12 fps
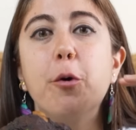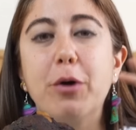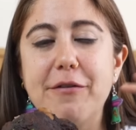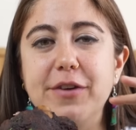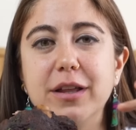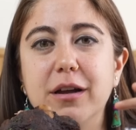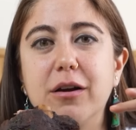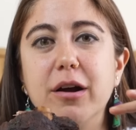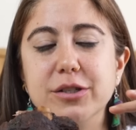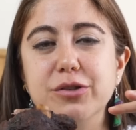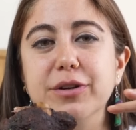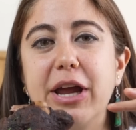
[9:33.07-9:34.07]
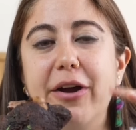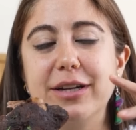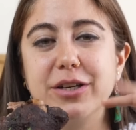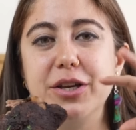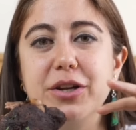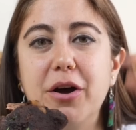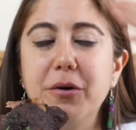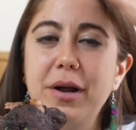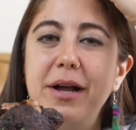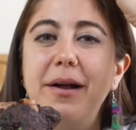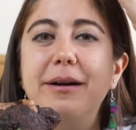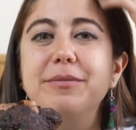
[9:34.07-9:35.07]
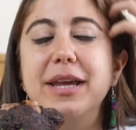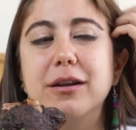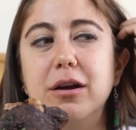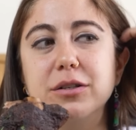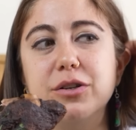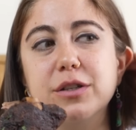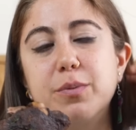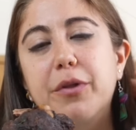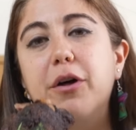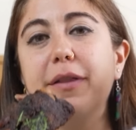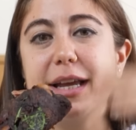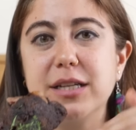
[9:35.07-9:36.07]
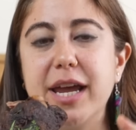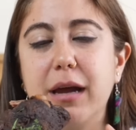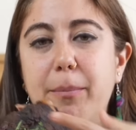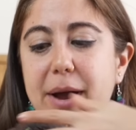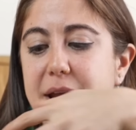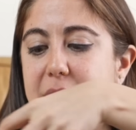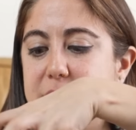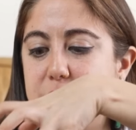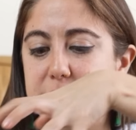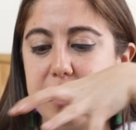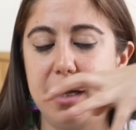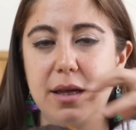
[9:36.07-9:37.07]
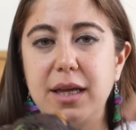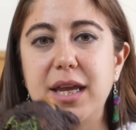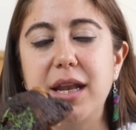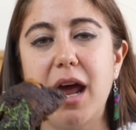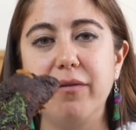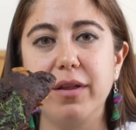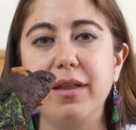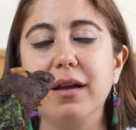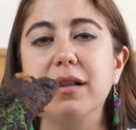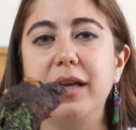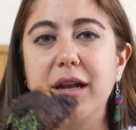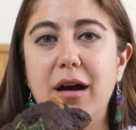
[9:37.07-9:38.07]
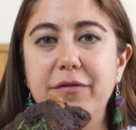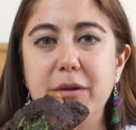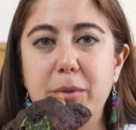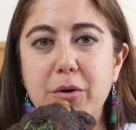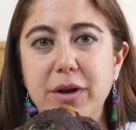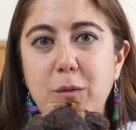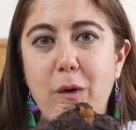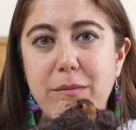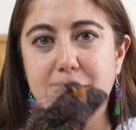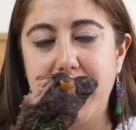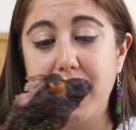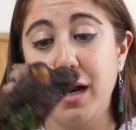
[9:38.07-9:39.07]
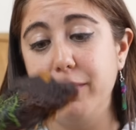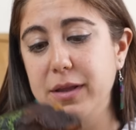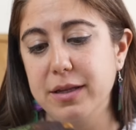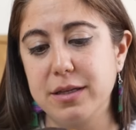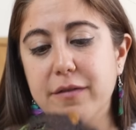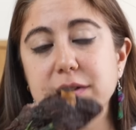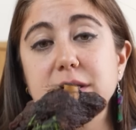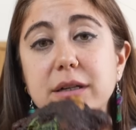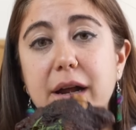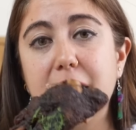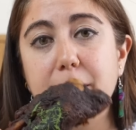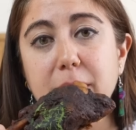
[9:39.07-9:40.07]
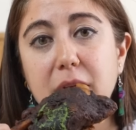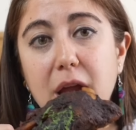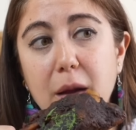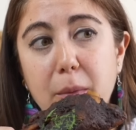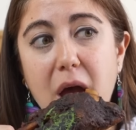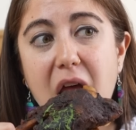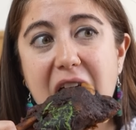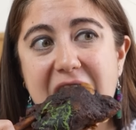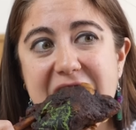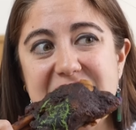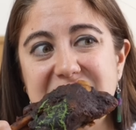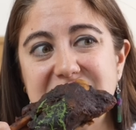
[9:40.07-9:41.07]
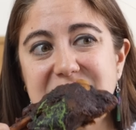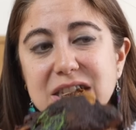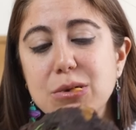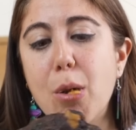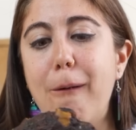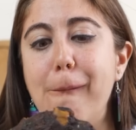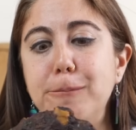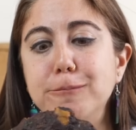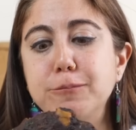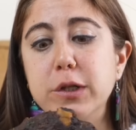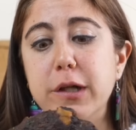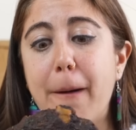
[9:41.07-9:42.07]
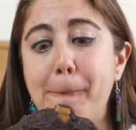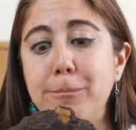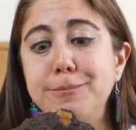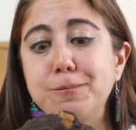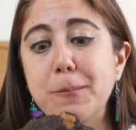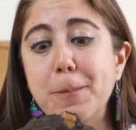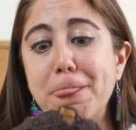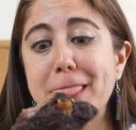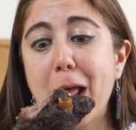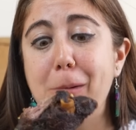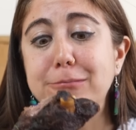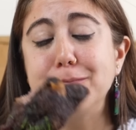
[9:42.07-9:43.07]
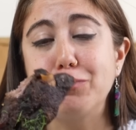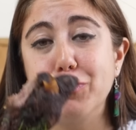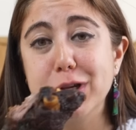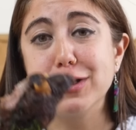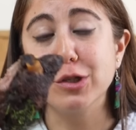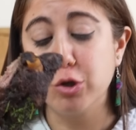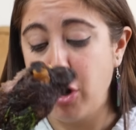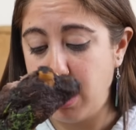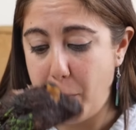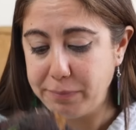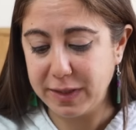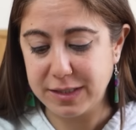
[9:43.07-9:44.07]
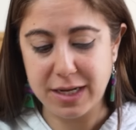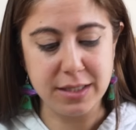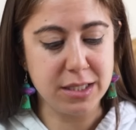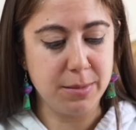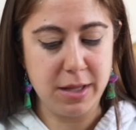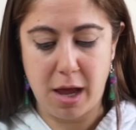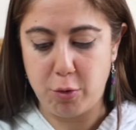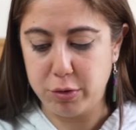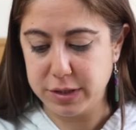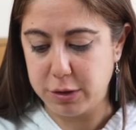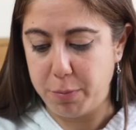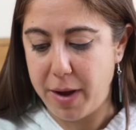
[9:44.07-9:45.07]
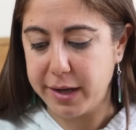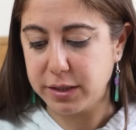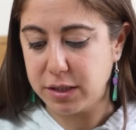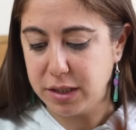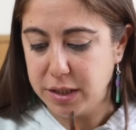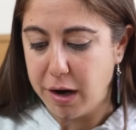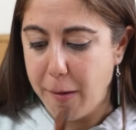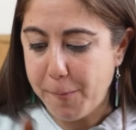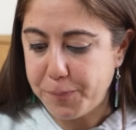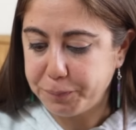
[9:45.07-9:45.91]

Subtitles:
Or I feel like a cartoon character, you know, in cartoons where they'll like take a bite and just eat everything clean off the bone in one bite. I mean, that's obviously not happening here, but yum. This is good. Let's get some of that orzo pasta in here.